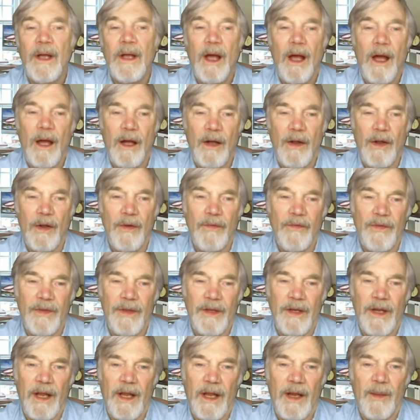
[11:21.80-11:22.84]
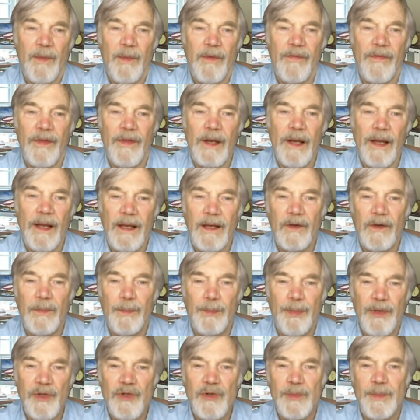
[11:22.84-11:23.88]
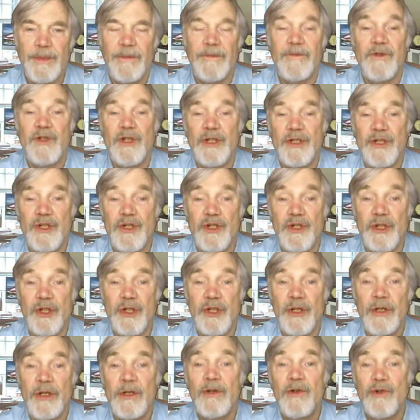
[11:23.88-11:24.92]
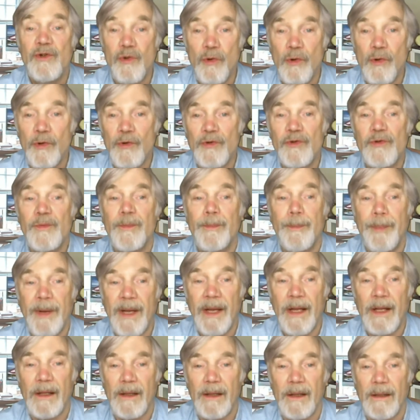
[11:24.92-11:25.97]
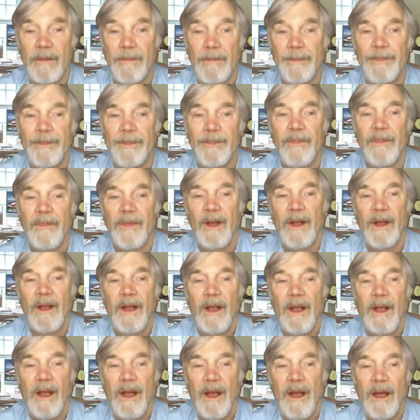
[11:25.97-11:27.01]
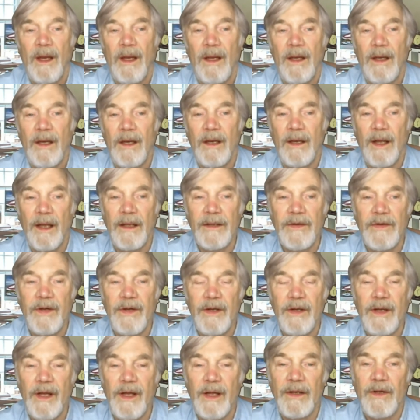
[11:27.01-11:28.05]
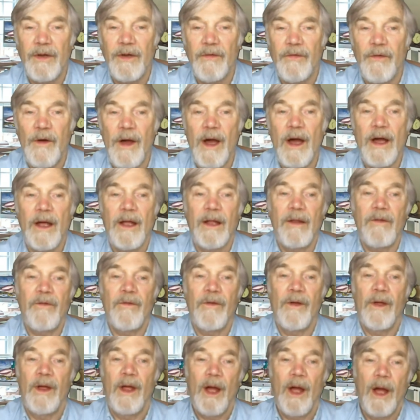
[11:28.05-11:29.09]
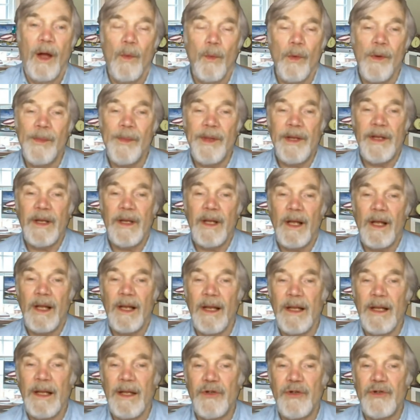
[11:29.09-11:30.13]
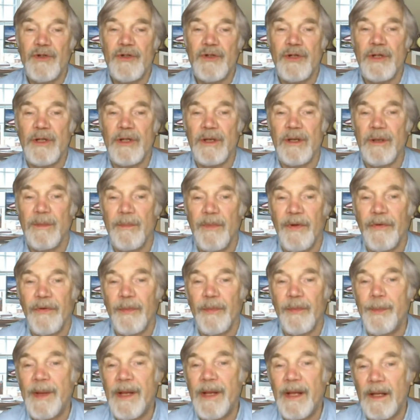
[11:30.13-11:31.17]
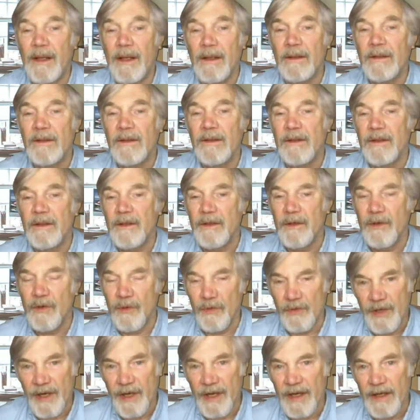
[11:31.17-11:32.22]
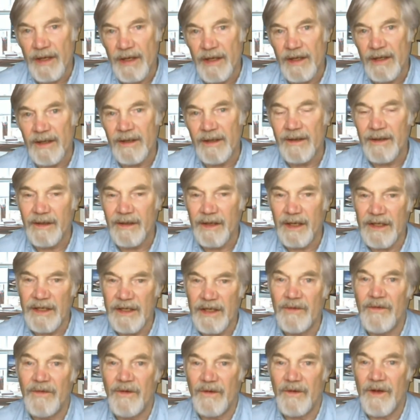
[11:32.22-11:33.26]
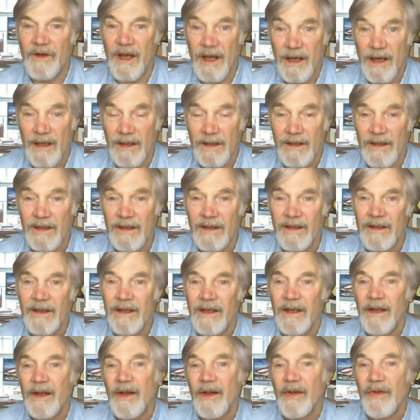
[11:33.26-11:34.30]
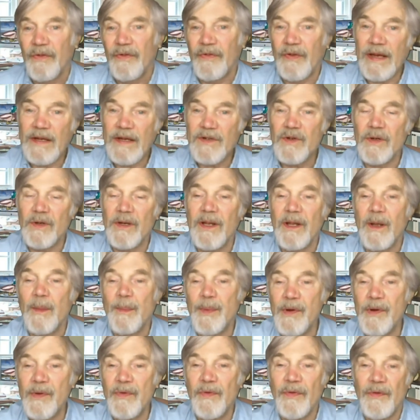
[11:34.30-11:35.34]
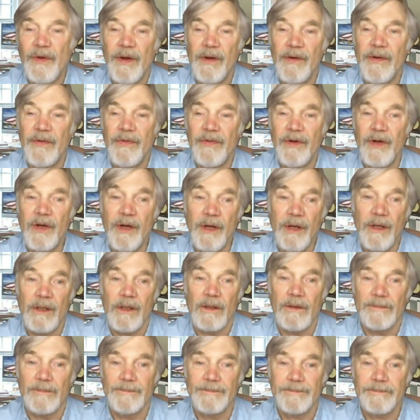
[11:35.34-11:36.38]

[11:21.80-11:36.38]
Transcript: hung over the name of the late Bishop of Chichester, George Bell. In 1995, a woman alleged that Mr. Bell, who died in 1958, sexually abused her as a girl.